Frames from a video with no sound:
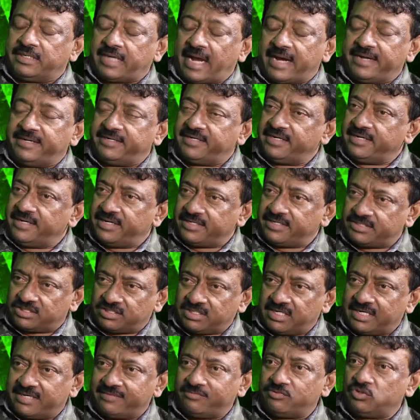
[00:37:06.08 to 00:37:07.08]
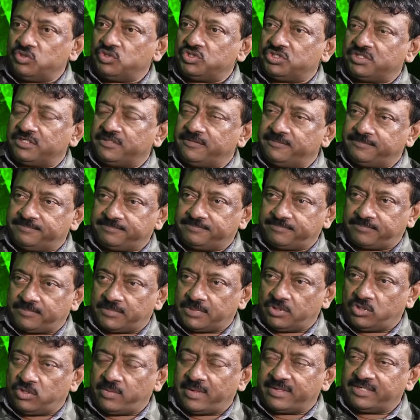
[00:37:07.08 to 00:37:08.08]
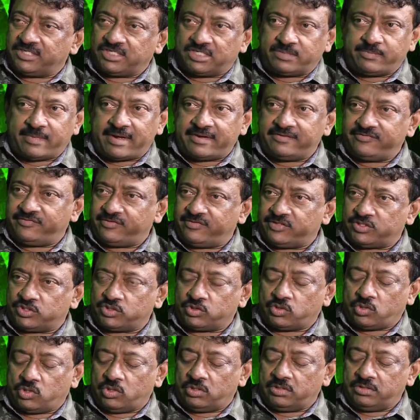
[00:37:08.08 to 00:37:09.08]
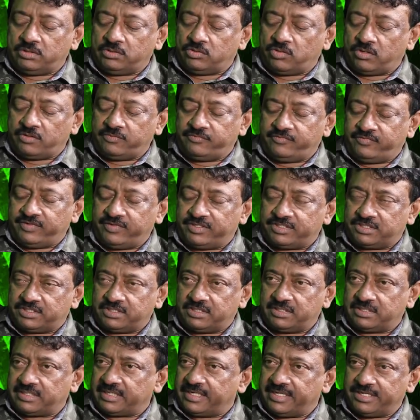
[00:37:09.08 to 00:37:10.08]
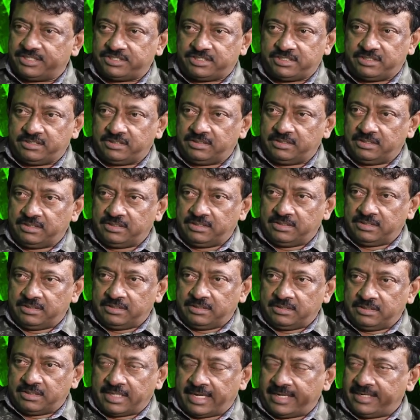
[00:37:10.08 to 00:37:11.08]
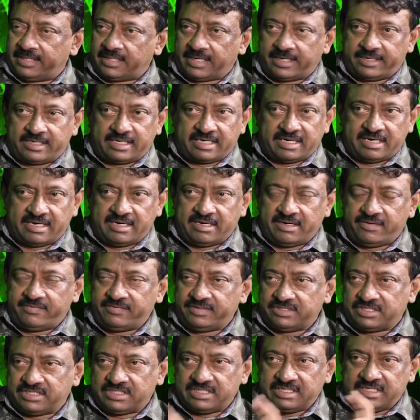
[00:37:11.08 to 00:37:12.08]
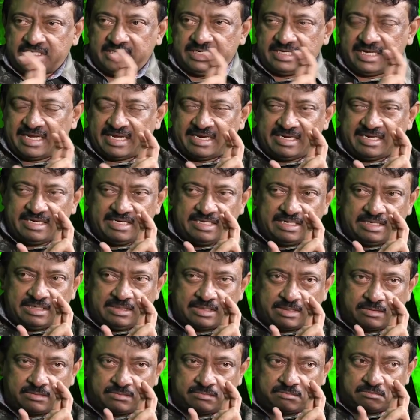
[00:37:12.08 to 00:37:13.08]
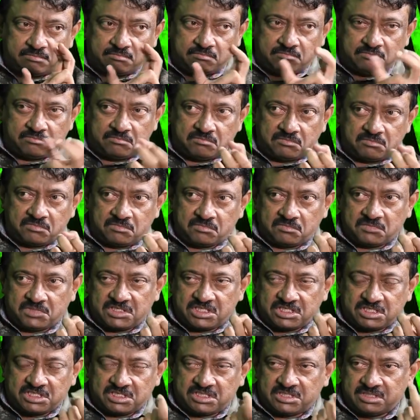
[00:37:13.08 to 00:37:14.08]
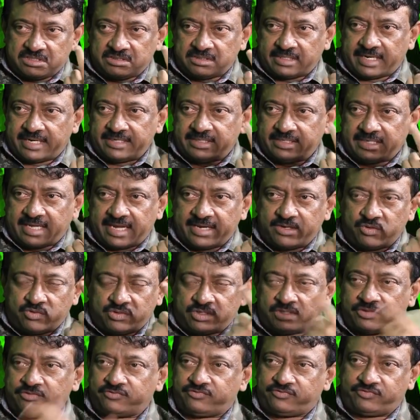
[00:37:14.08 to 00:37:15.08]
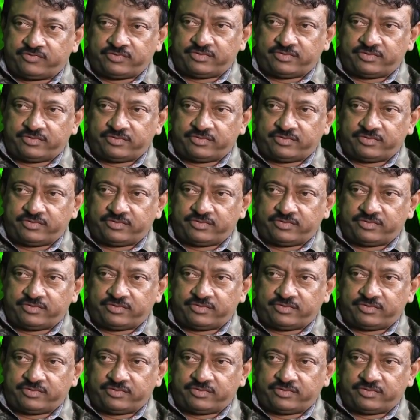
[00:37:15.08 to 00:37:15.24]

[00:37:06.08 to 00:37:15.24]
anti-industrial revolution, romantic manifesto, all the non-fiction collection. I can never see any... Just an iota of